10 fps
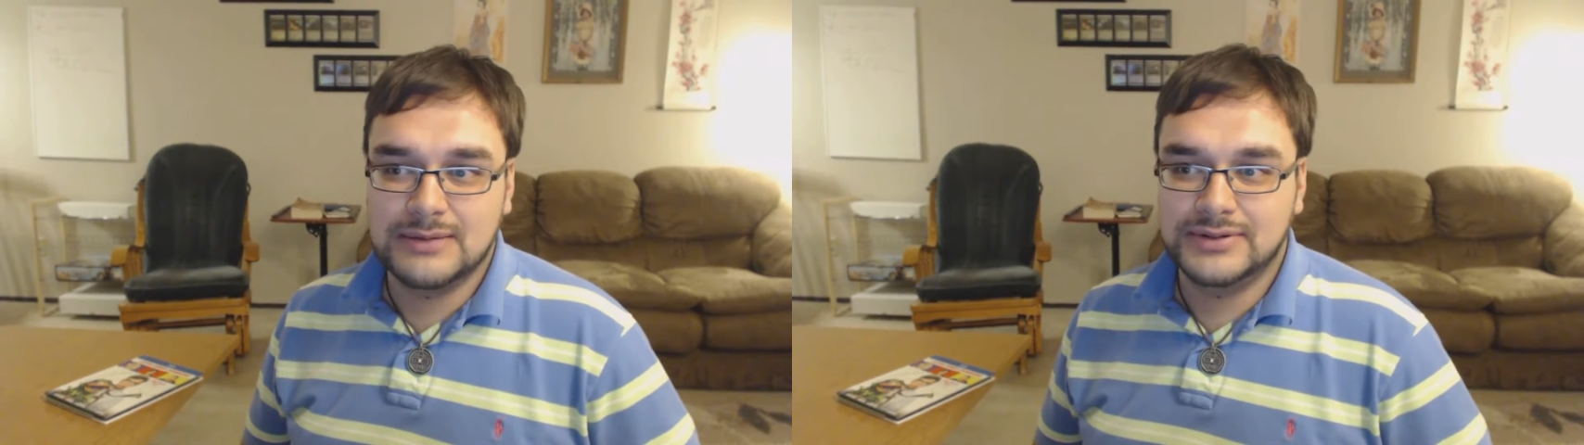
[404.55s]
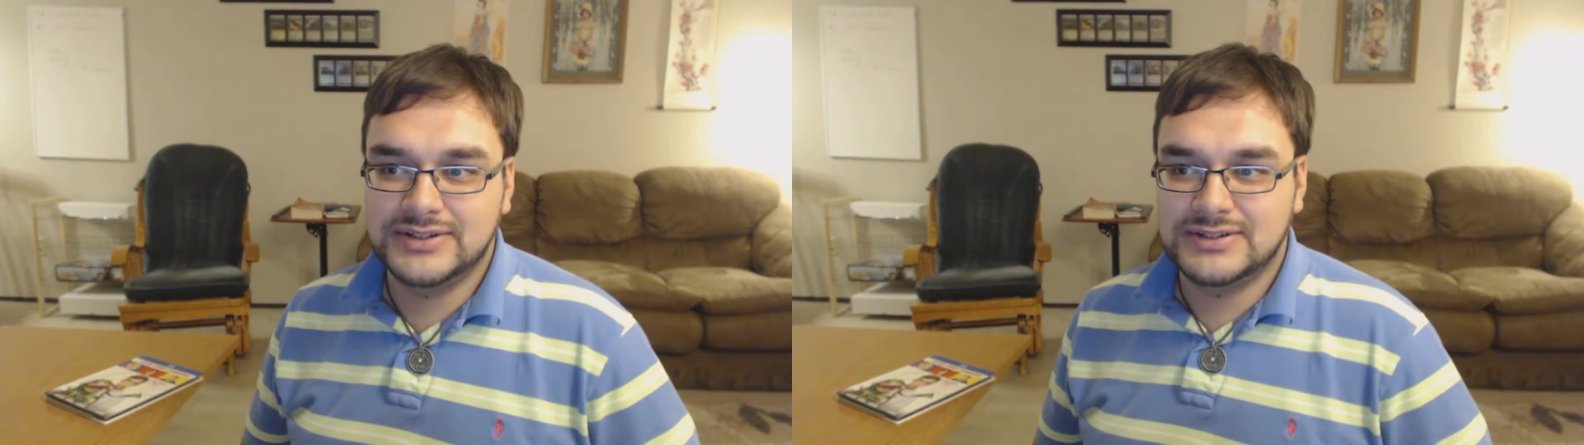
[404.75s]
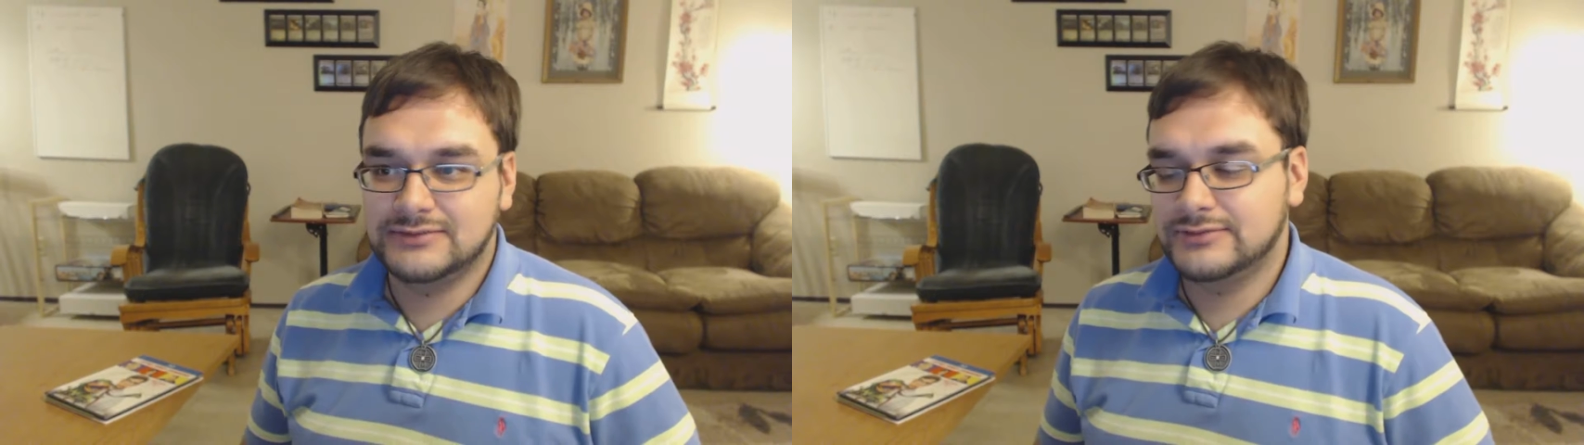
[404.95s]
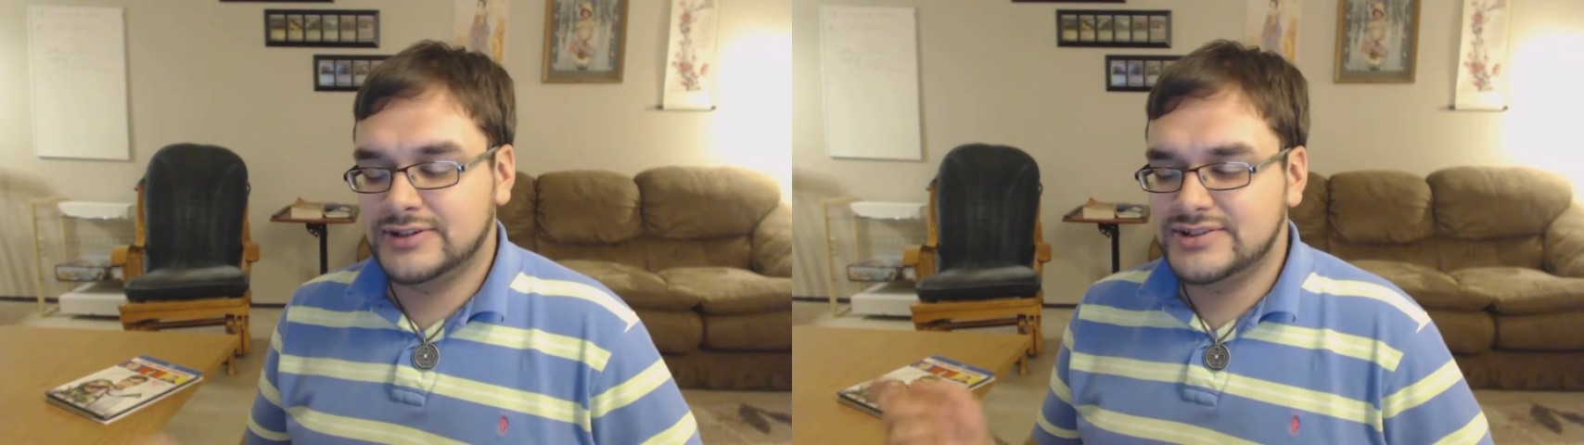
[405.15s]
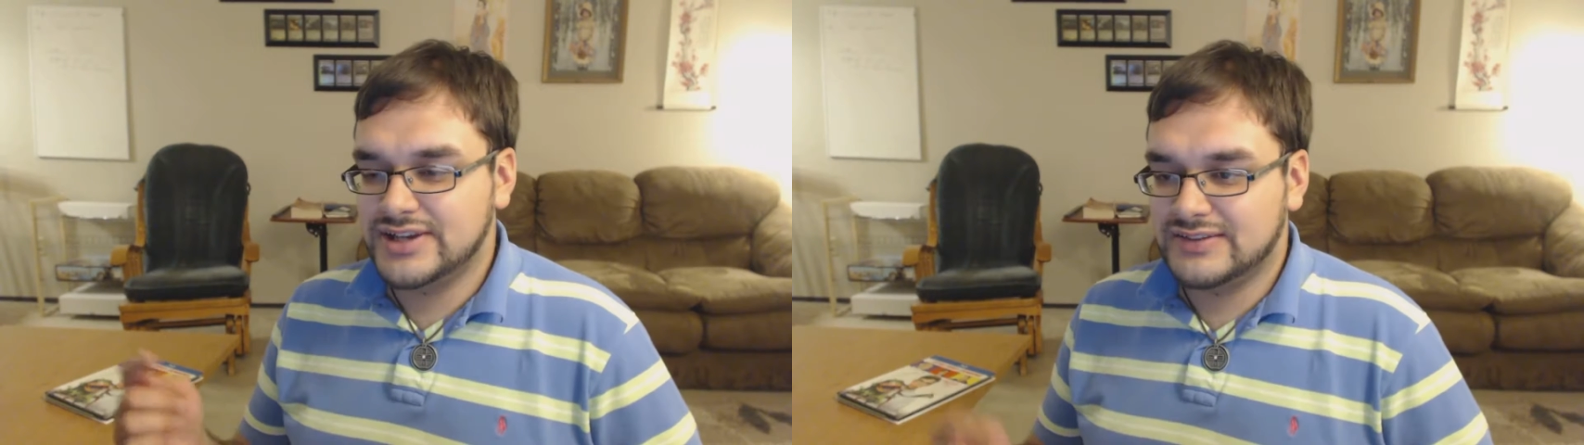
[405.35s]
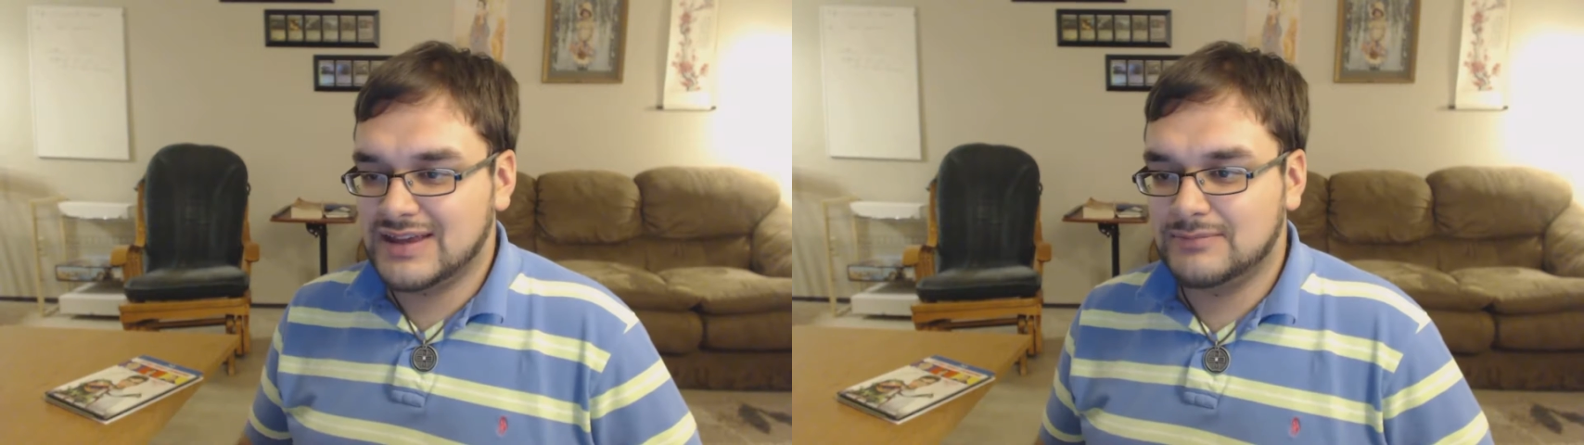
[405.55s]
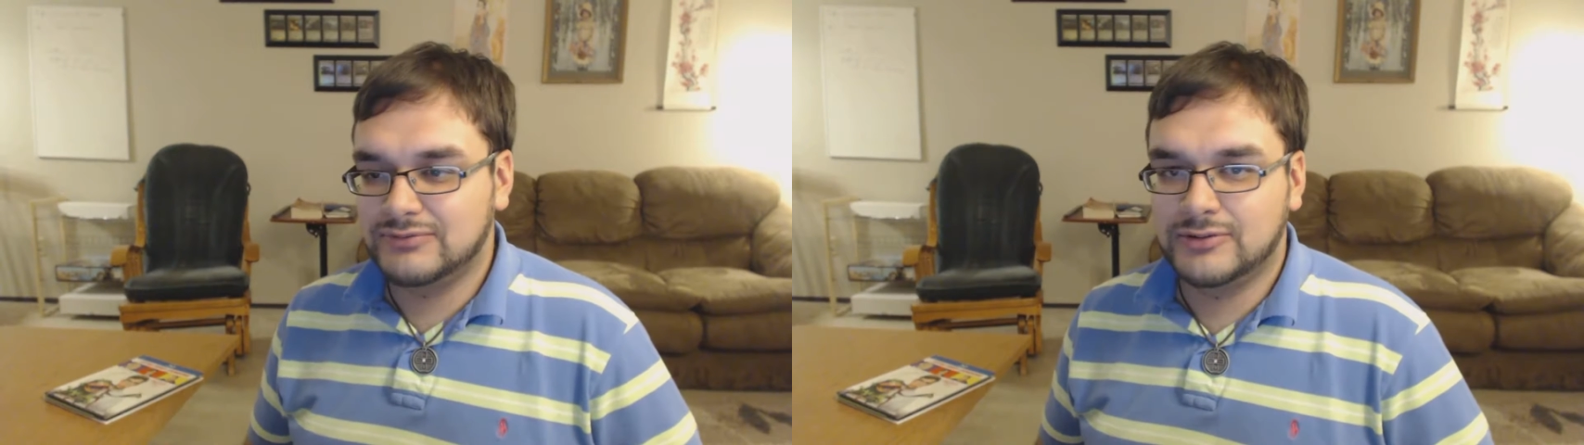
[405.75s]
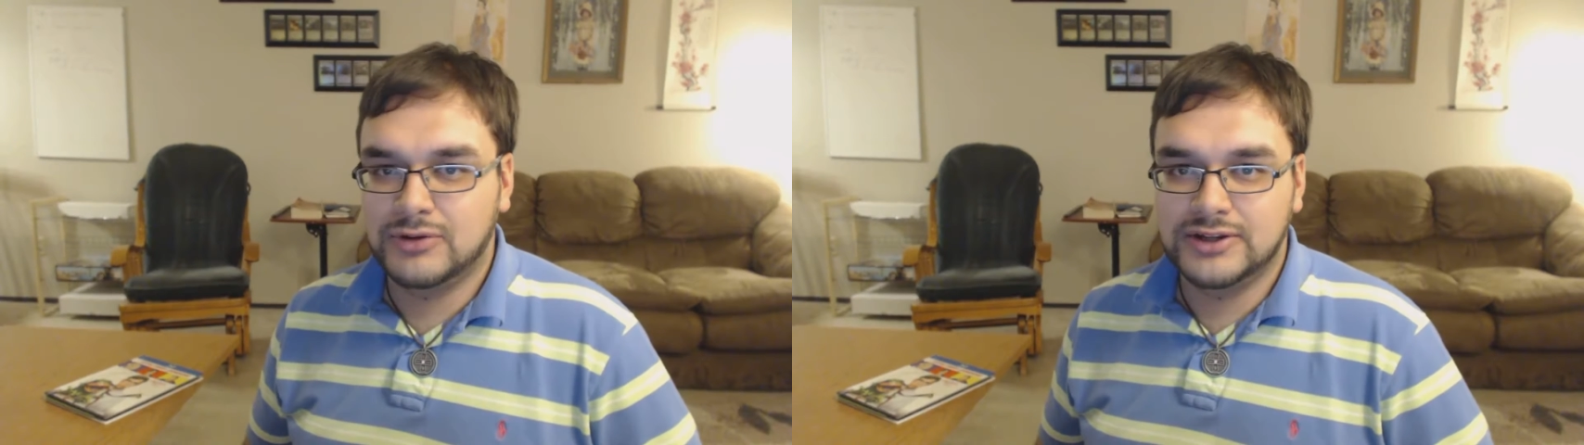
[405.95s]
able to differentiate that
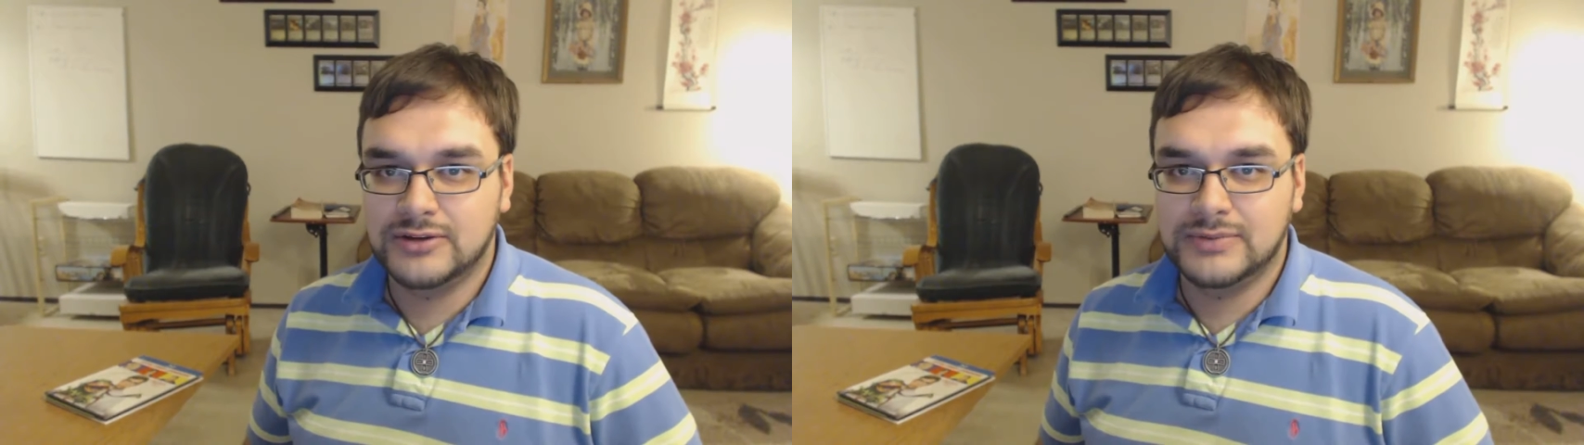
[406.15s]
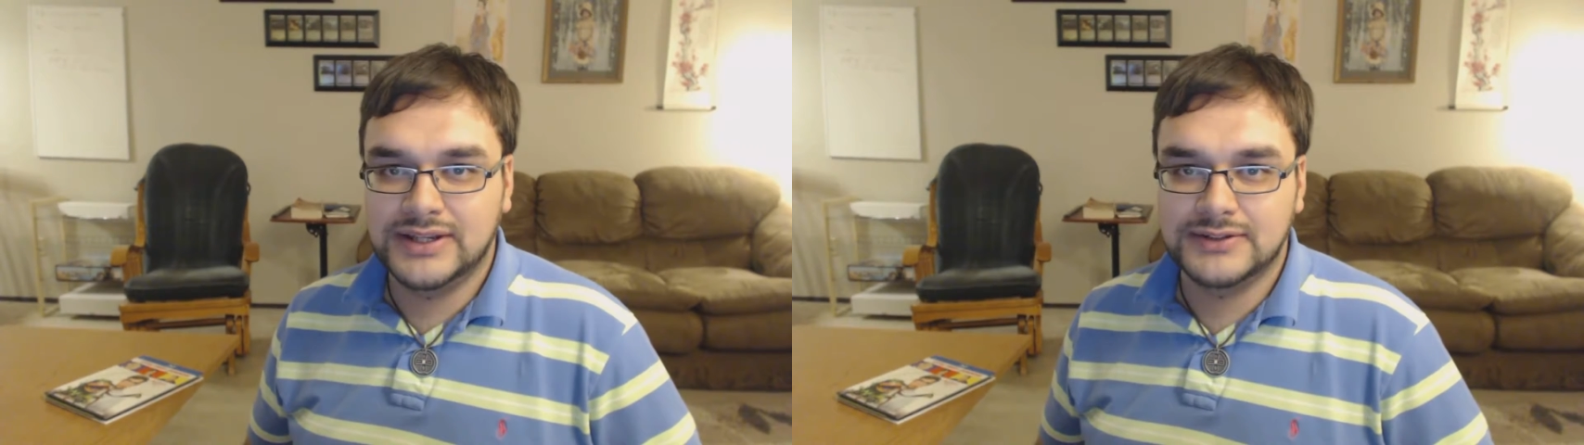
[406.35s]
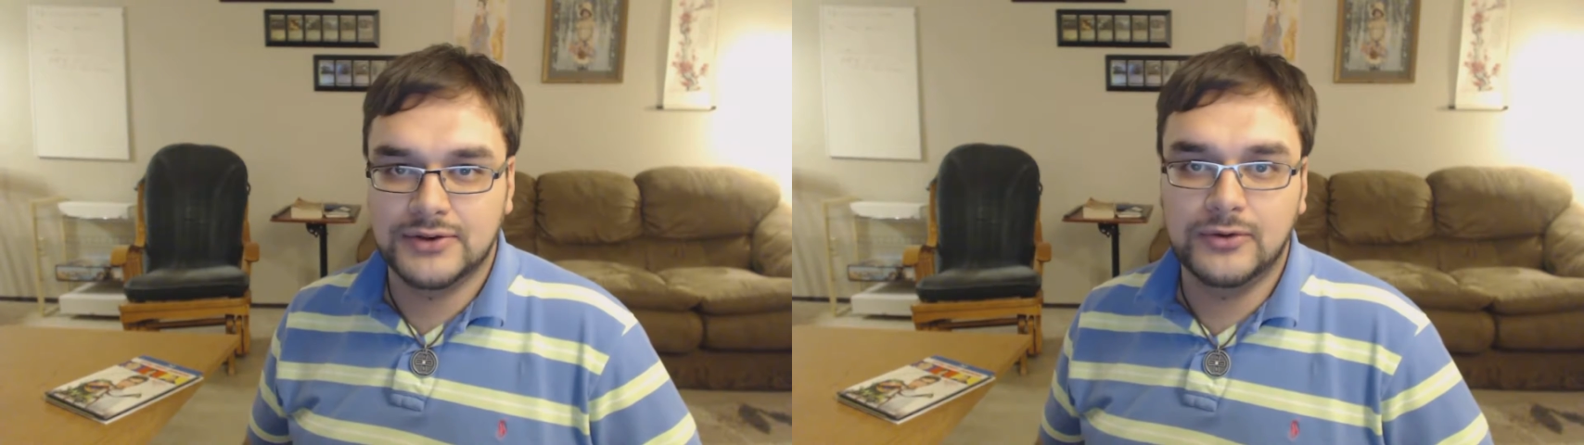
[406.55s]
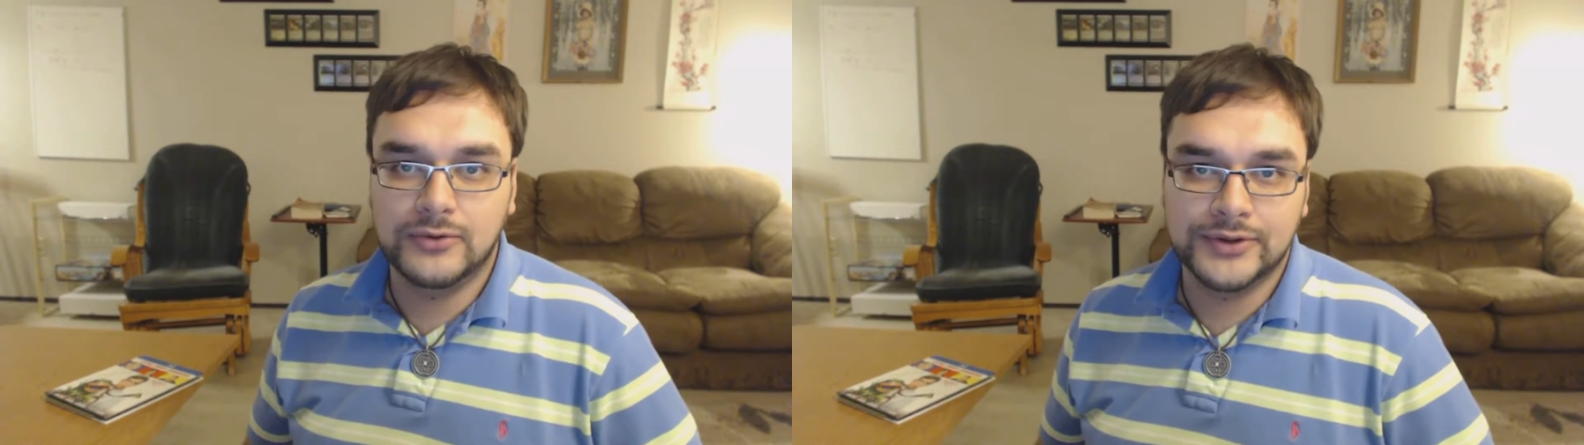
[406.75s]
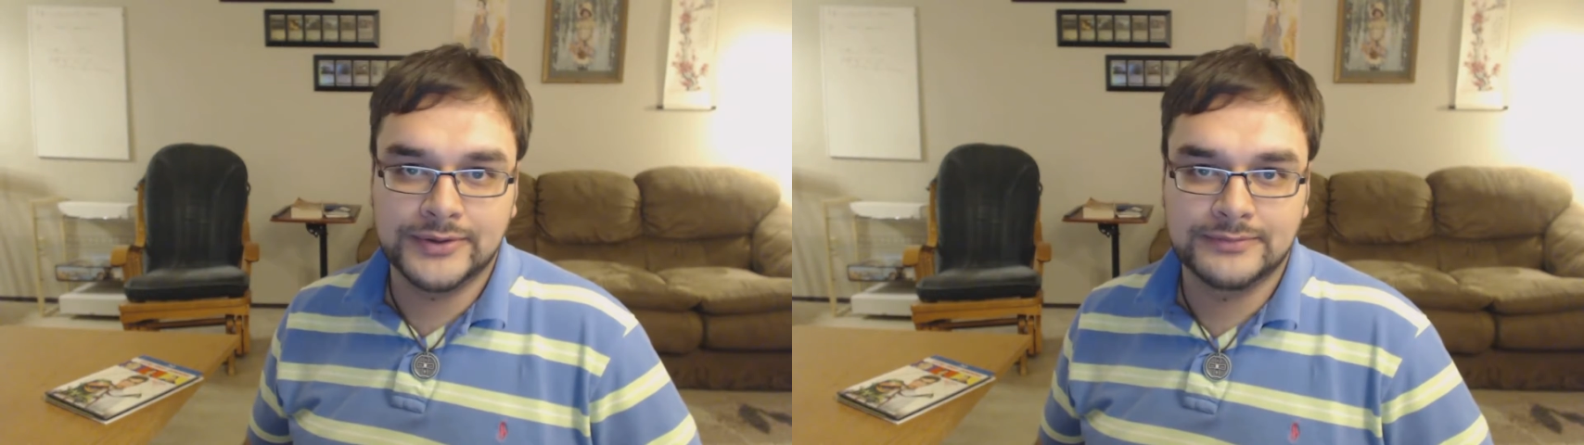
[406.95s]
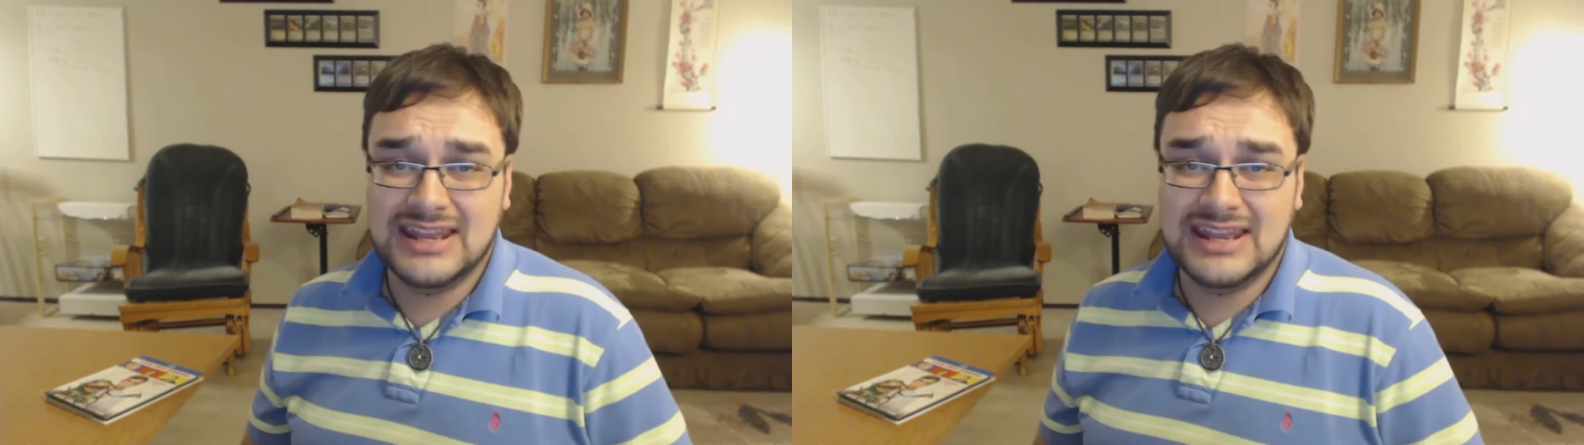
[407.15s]
from what you're being told.